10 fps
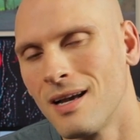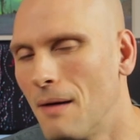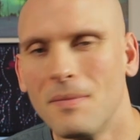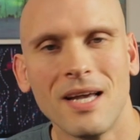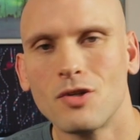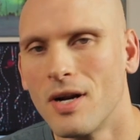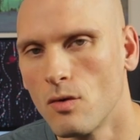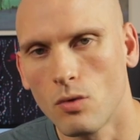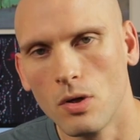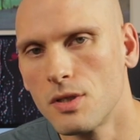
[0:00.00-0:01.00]
I'm not trying to
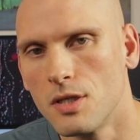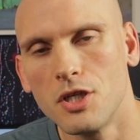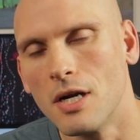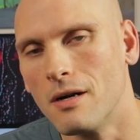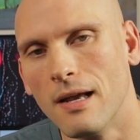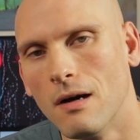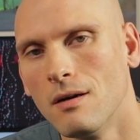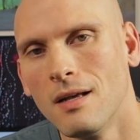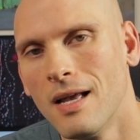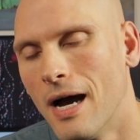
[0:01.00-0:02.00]
roast the chair now.
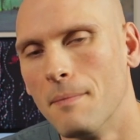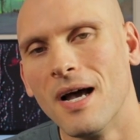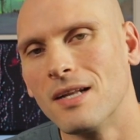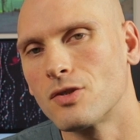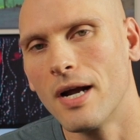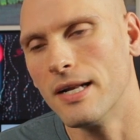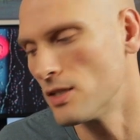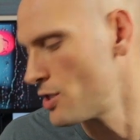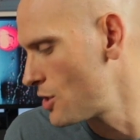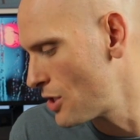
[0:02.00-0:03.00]
I'm not trying to
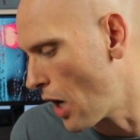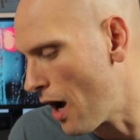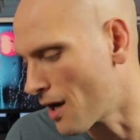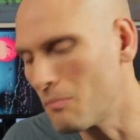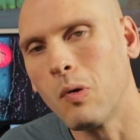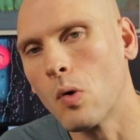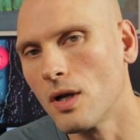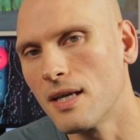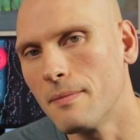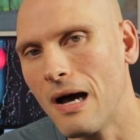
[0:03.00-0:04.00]
talk
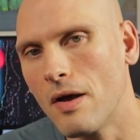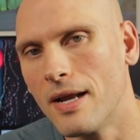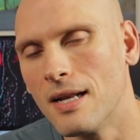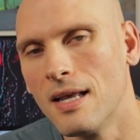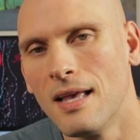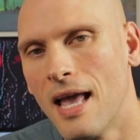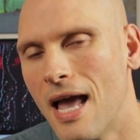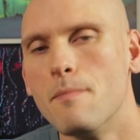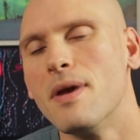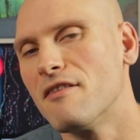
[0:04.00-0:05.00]
poorly about it
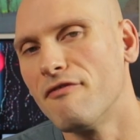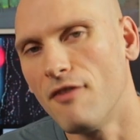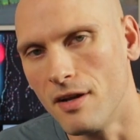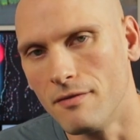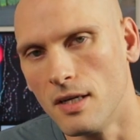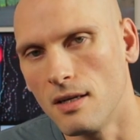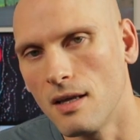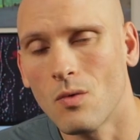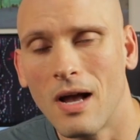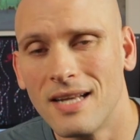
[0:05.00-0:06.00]
and make fun of it.
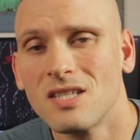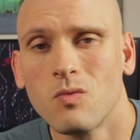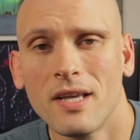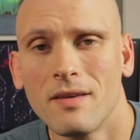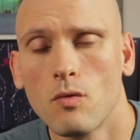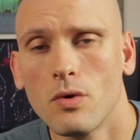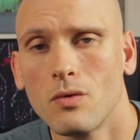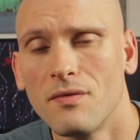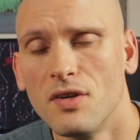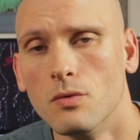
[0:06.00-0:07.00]
I just want to give a real
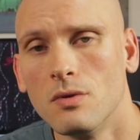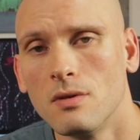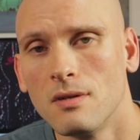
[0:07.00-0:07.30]
review.